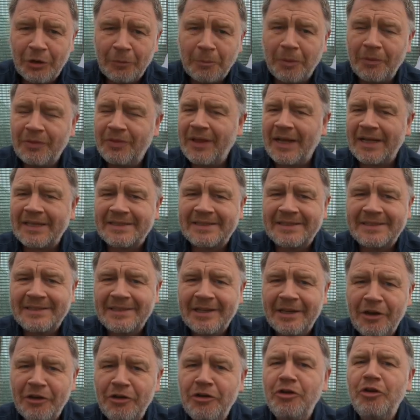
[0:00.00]
But that's
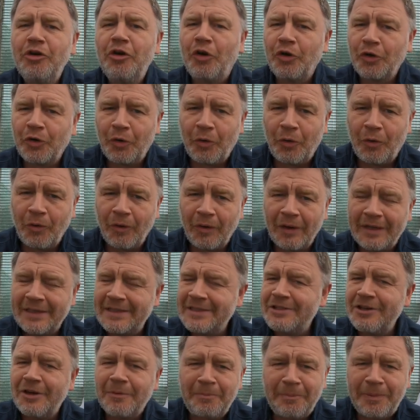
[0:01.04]
not all.
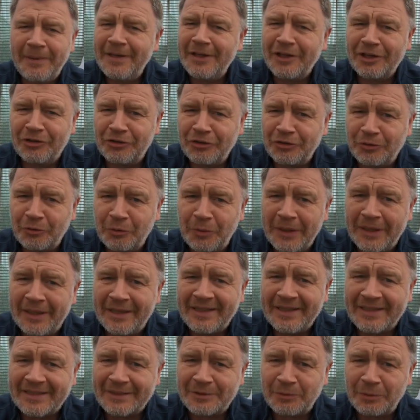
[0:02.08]
It's not been a good week
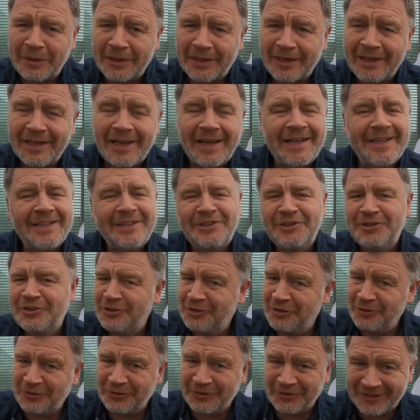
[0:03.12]
this week, let us
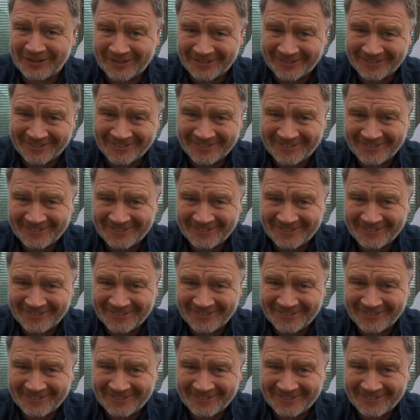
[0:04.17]
show you.